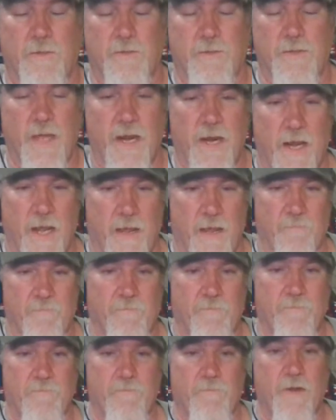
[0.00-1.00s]
that
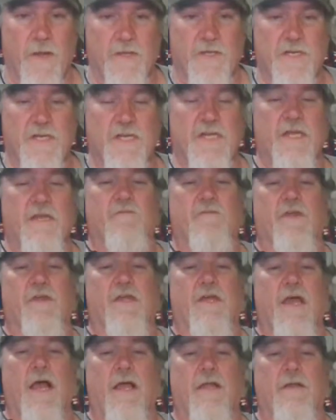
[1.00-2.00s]
I've achieved
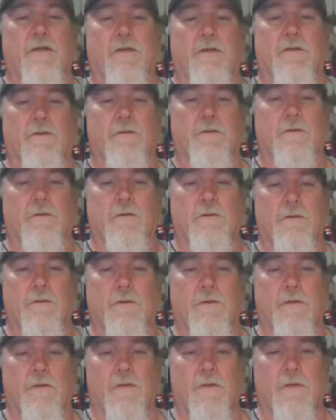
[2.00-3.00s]
and gotten.
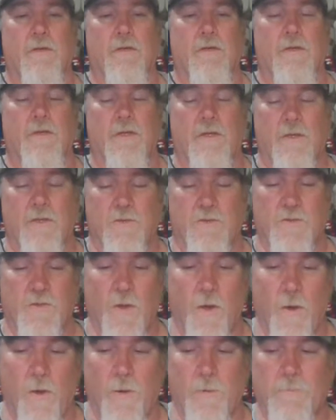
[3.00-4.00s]

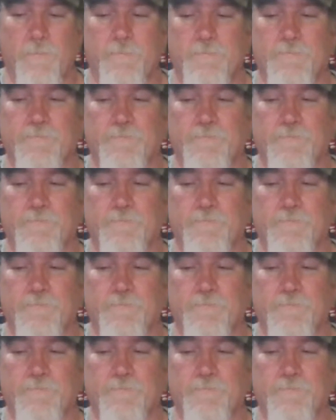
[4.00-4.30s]
So